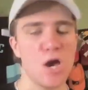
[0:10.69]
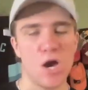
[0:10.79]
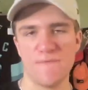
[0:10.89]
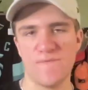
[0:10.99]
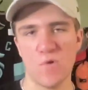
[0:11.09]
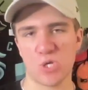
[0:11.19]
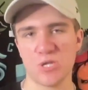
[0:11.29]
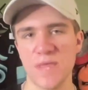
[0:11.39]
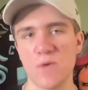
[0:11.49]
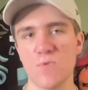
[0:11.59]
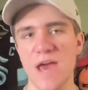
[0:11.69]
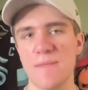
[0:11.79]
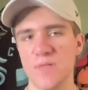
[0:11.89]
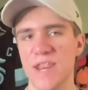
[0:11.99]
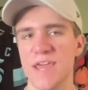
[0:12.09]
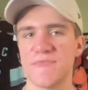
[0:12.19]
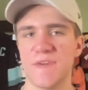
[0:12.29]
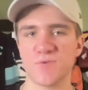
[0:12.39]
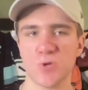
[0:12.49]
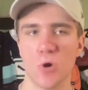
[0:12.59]
Unfortunately, we had plenty of
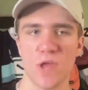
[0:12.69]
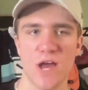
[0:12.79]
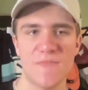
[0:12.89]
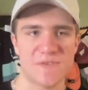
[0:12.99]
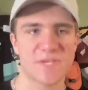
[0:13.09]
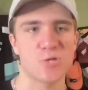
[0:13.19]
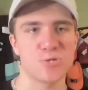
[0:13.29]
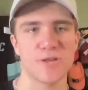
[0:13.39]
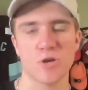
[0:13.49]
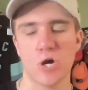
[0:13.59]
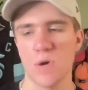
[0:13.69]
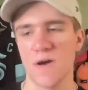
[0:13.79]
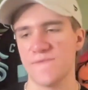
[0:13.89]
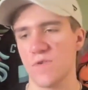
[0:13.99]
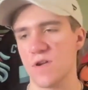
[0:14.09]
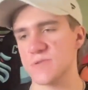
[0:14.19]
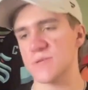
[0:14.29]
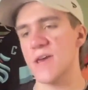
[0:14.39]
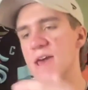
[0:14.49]
things going on. The schedule didn't go well for us.